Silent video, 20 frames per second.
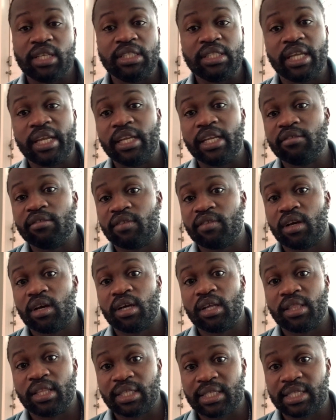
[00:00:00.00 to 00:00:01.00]
deliver
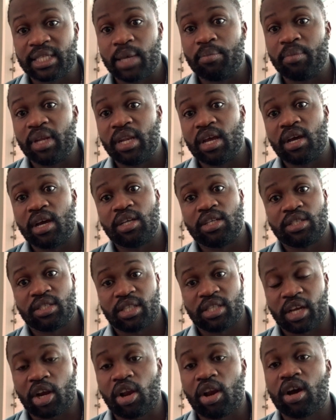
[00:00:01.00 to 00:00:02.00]
the seminars,
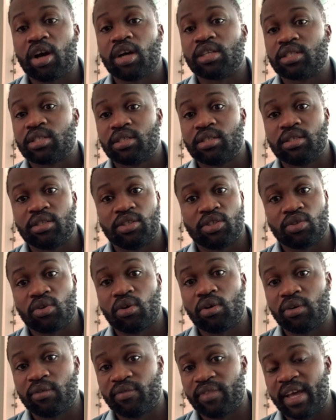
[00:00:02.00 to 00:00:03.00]
the classes,
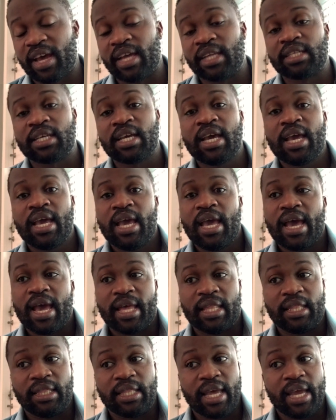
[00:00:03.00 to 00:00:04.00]
all of that.
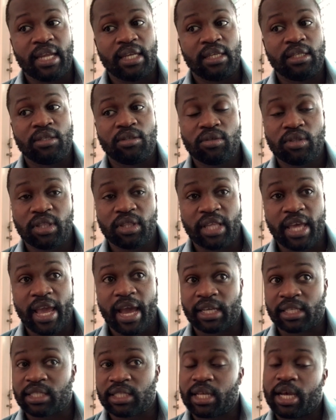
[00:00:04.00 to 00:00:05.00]
And then they
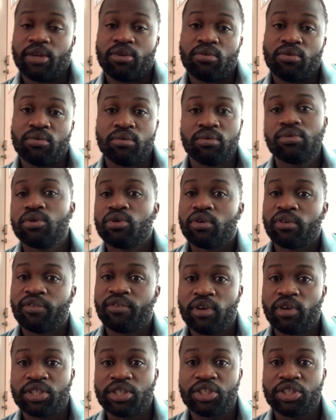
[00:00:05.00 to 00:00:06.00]
assign you your
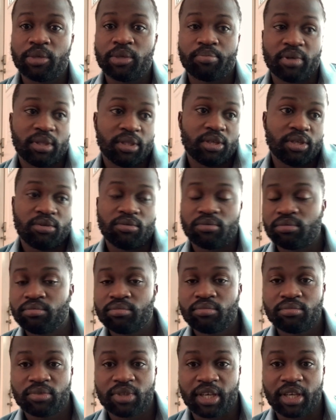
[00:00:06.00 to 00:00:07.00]
first ship and then you
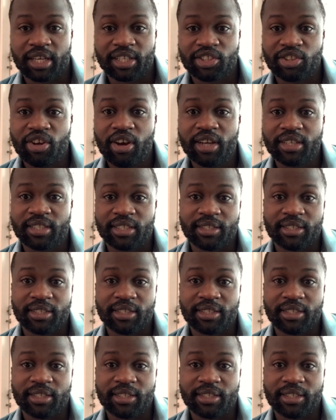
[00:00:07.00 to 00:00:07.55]
get started.